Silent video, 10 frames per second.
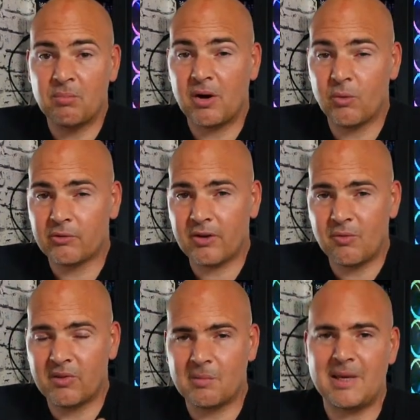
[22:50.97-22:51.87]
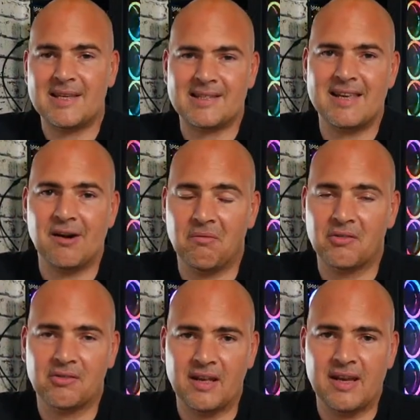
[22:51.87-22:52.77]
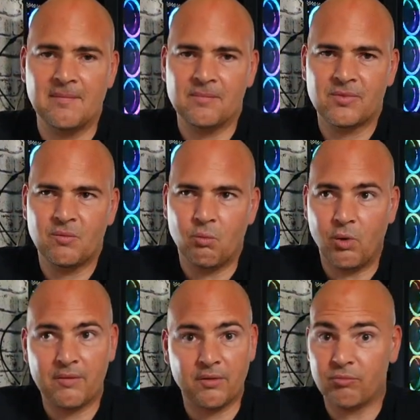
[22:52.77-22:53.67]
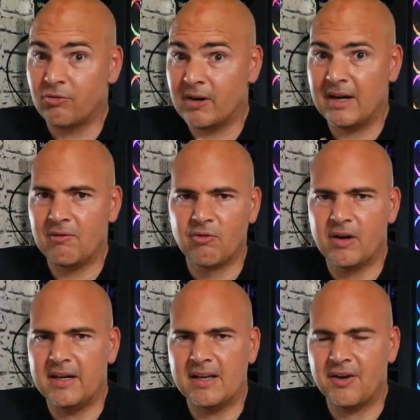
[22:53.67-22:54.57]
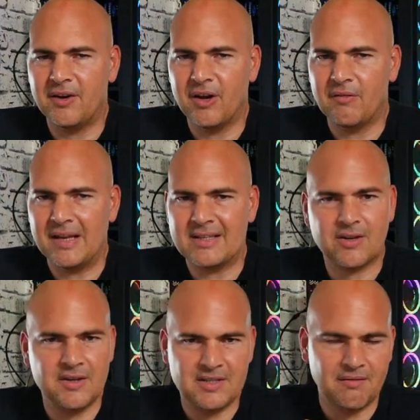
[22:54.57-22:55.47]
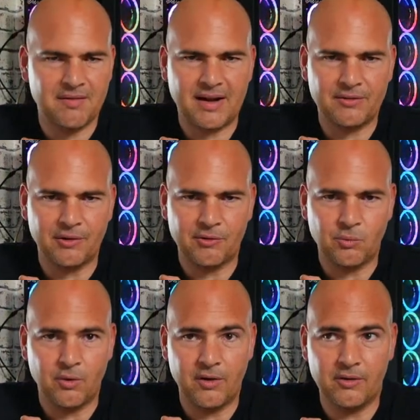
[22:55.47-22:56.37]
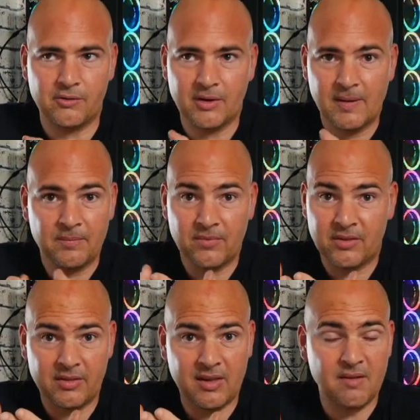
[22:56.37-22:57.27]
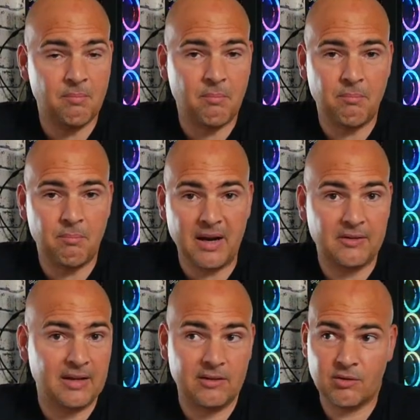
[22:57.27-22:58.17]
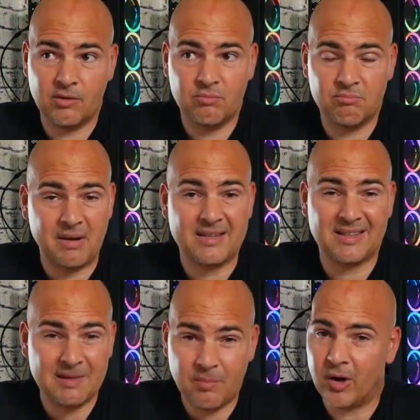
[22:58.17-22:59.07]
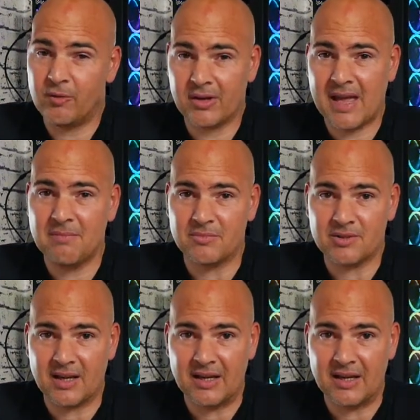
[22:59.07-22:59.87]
But also with the PC, obviously, one of the really, really kind of enticing factors was the ability to basically pirate games